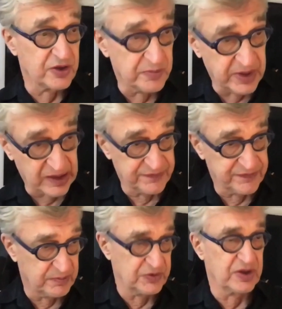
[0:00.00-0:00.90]
to make a
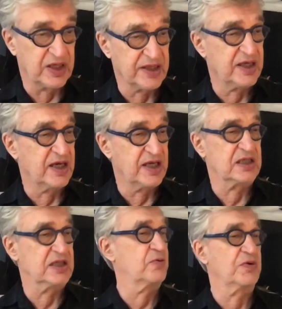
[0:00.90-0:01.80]
film together, and
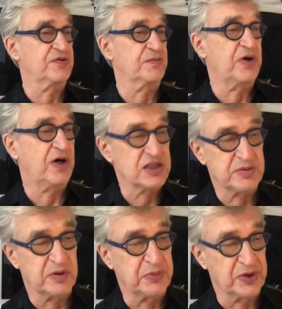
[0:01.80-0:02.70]
it wasn't
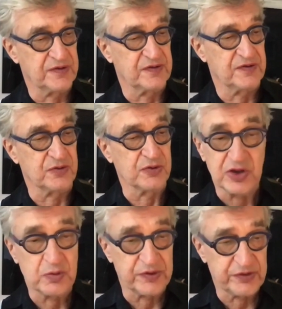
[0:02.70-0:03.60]
possible because the studio
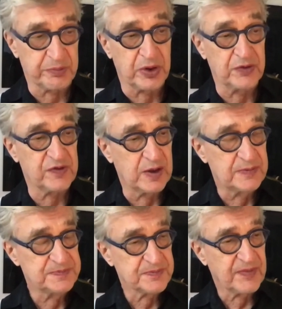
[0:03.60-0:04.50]
was opposed.
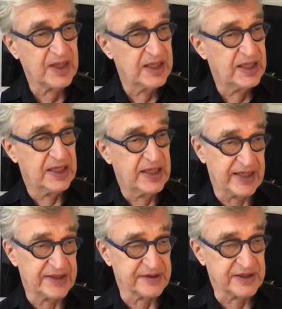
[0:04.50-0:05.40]

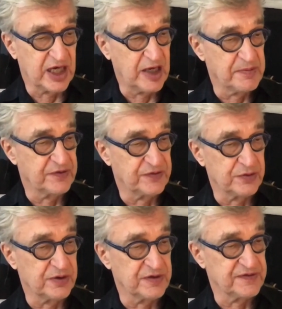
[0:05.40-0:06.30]
At the time, the
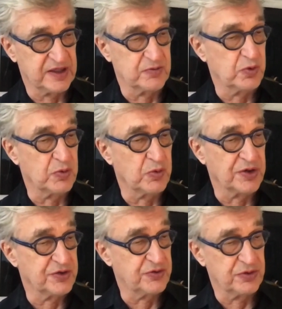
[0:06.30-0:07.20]
studio said, we
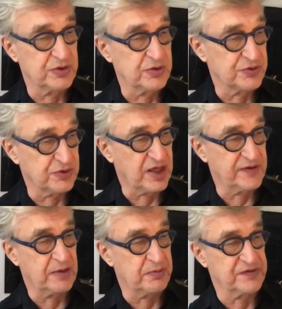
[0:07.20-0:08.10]
want you to have,
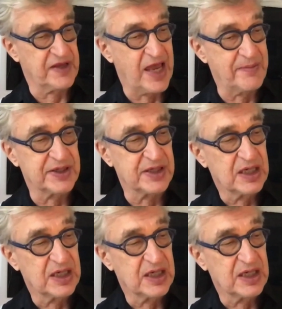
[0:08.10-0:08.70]
that was Hammett,